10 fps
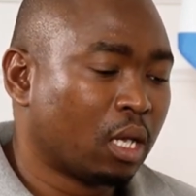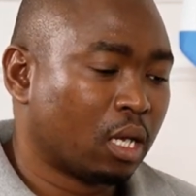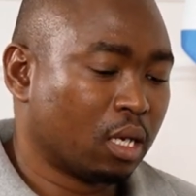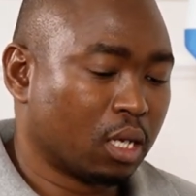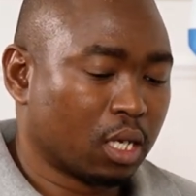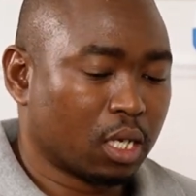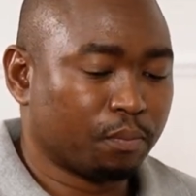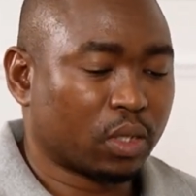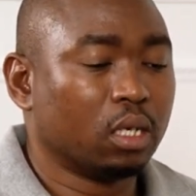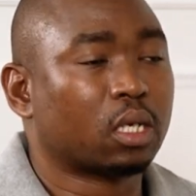a
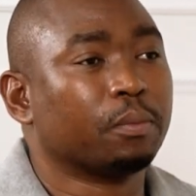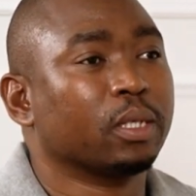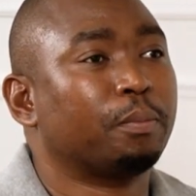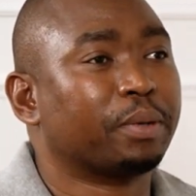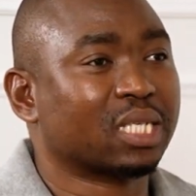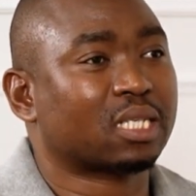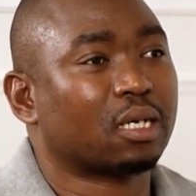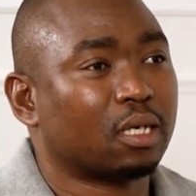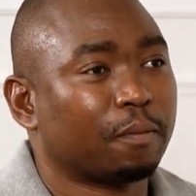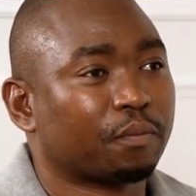little bit better,
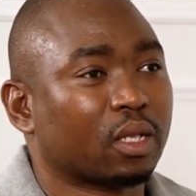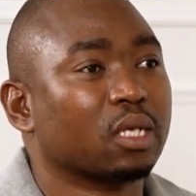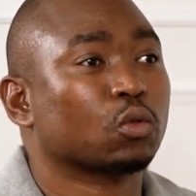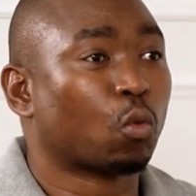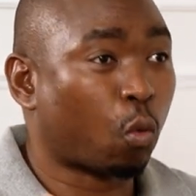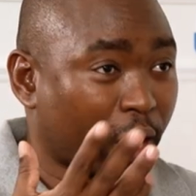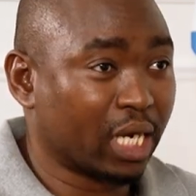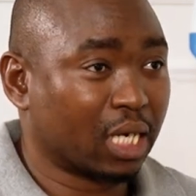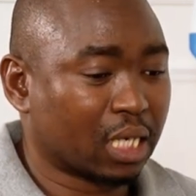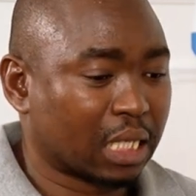as
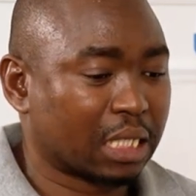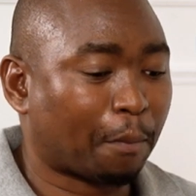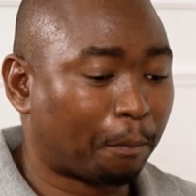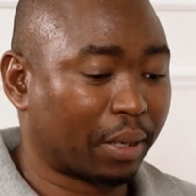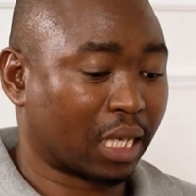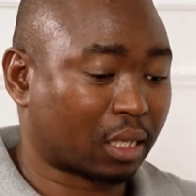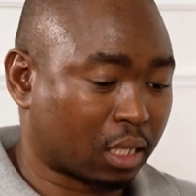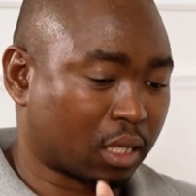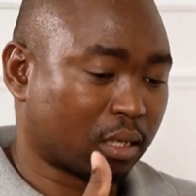when the black